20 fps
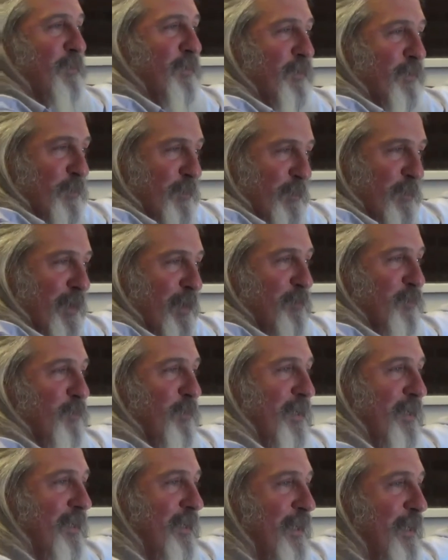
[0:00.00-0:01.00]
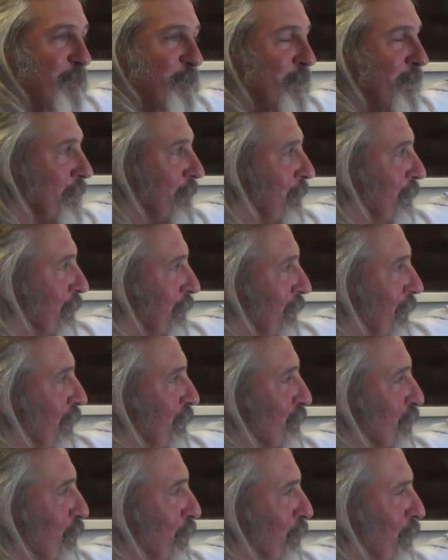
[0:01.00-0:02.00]
birth, my mom's maiden name. I
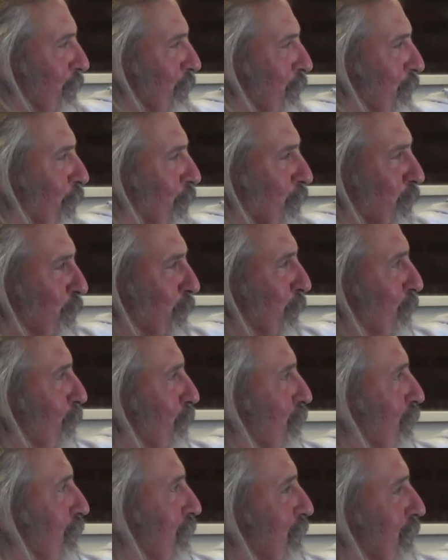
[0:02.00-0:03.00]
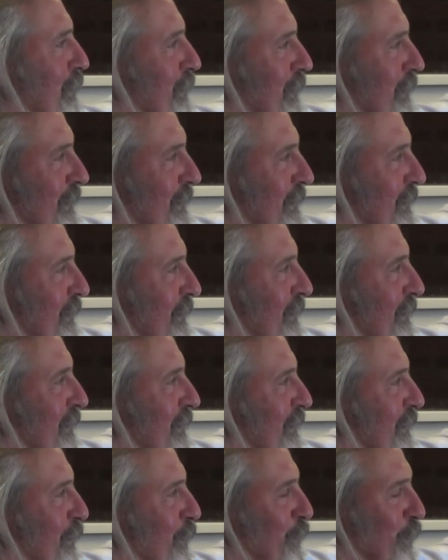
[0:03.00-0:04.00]
said, oh, you people think... Uh,
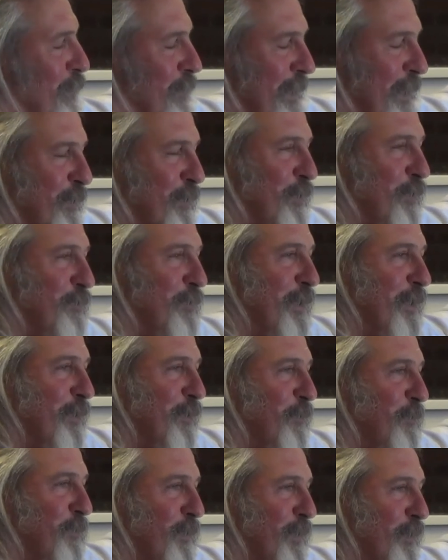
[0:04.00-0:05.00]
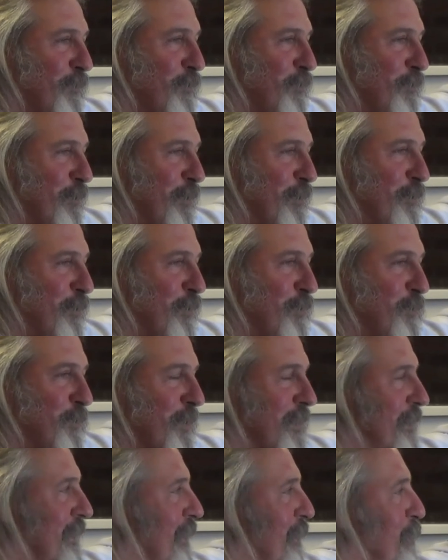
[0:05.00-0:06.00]
now you're going to run and go apply for credit cards for
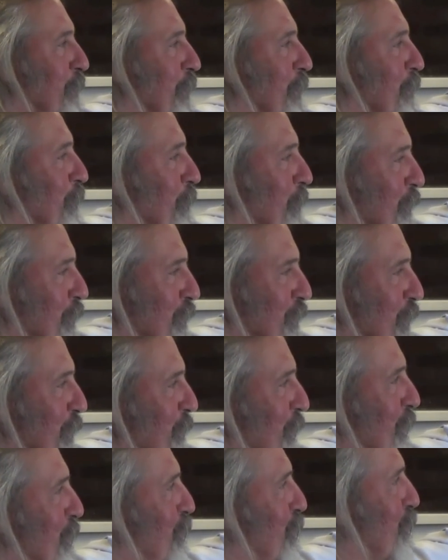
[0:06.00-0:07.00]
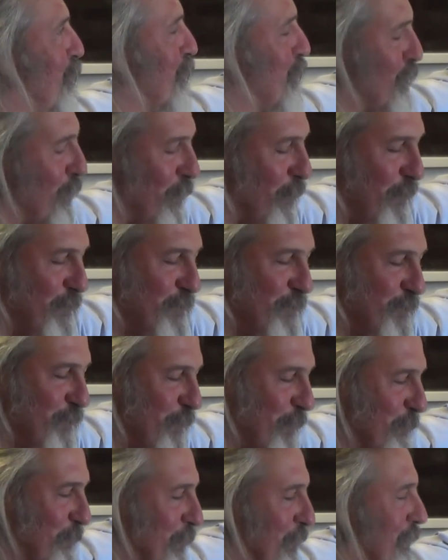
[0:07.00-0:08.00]
me? Yeah, well, when somebody charges
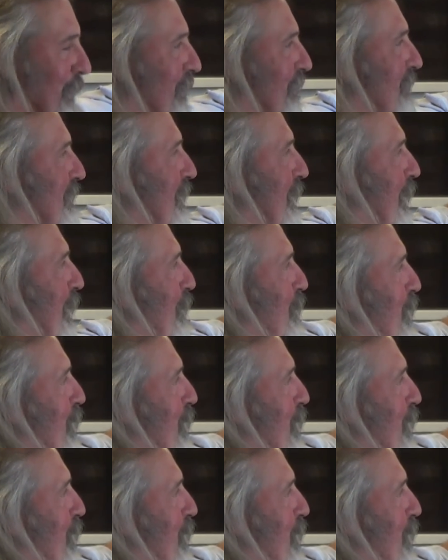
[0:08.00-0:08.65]
something, I said, I have